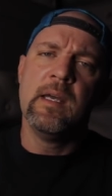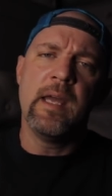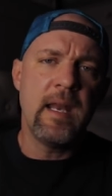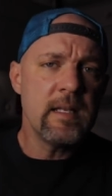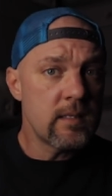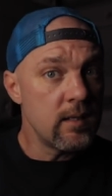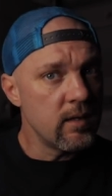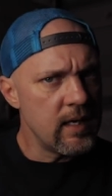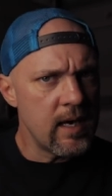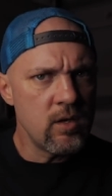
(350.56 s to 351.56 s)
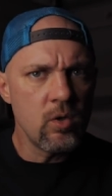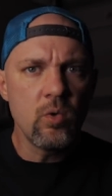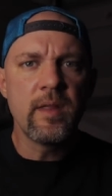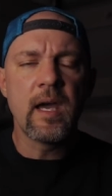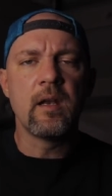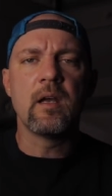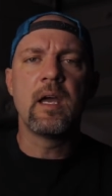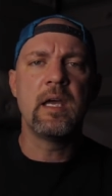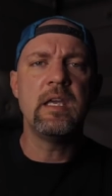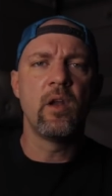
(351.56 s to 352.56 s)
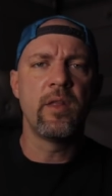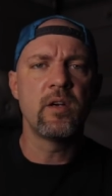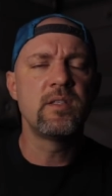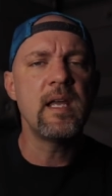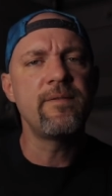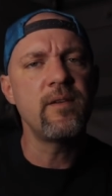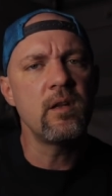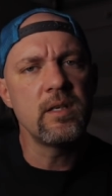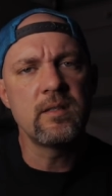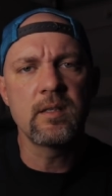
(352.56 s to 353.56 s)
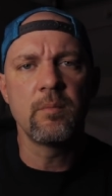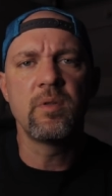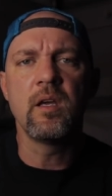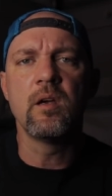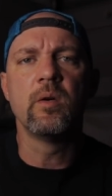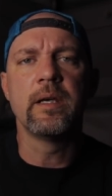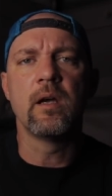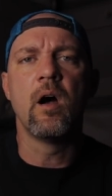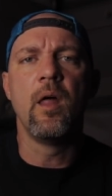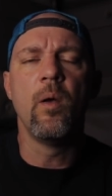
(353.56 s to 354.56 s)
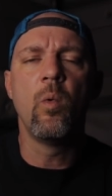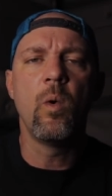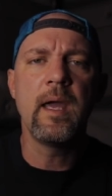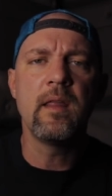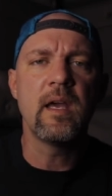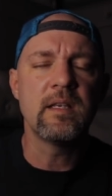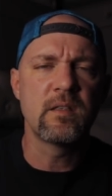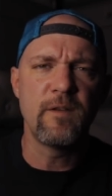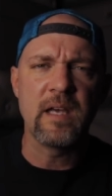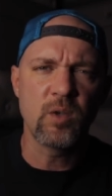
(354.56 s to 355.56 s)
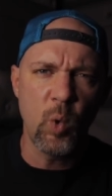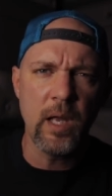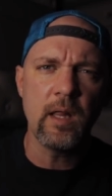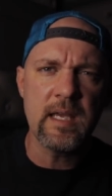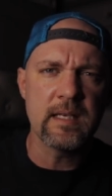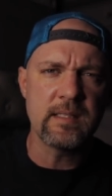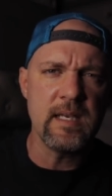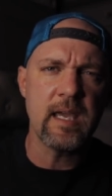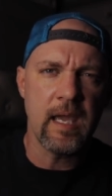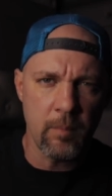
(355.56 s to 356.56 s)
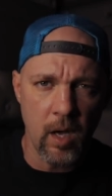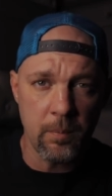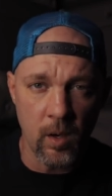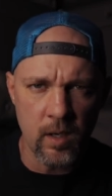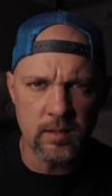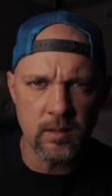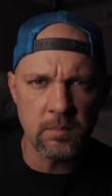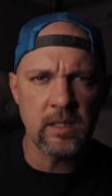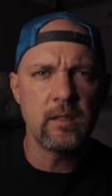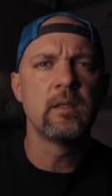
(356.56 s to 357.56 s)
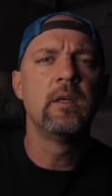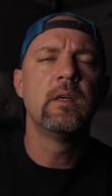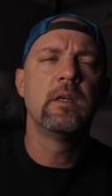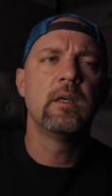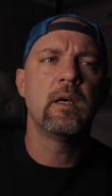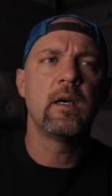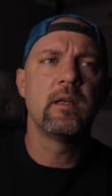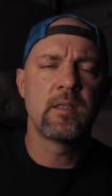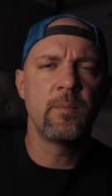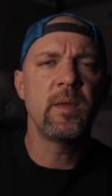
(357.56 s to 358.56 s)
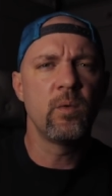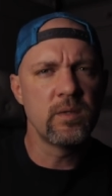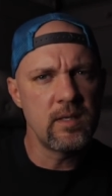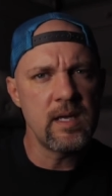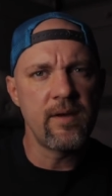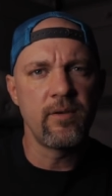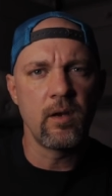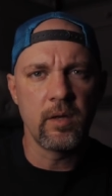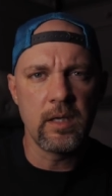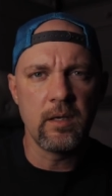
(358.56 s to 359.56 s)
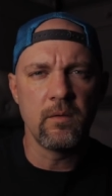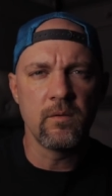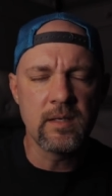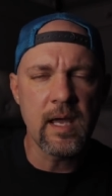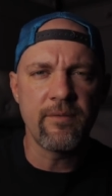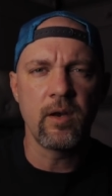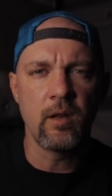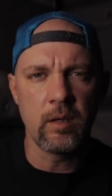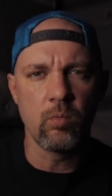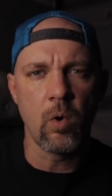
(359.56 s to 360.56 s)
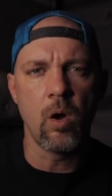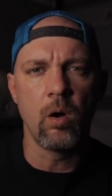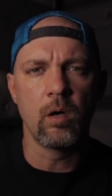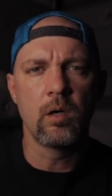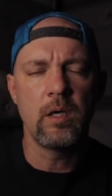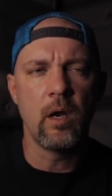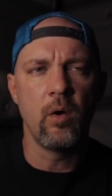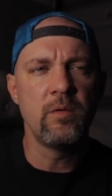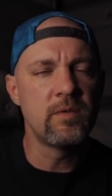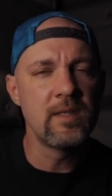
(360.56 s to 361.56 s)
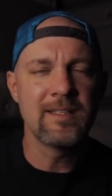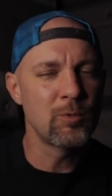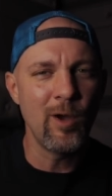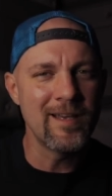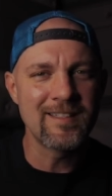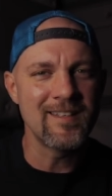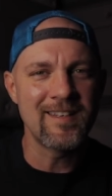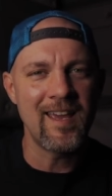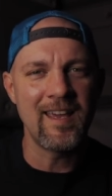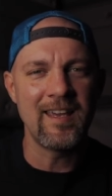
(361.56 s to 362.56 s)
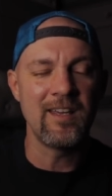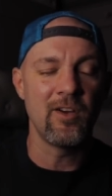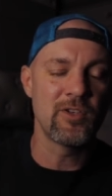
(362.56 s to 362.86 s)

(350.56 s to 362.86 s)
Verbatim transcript: And instantly I knew that, you know, there's definitely something going on. The way that as, as quickly as he came up onto me, uh, something was definitely, definitely wrong. You know, it's this wasn't a, oh,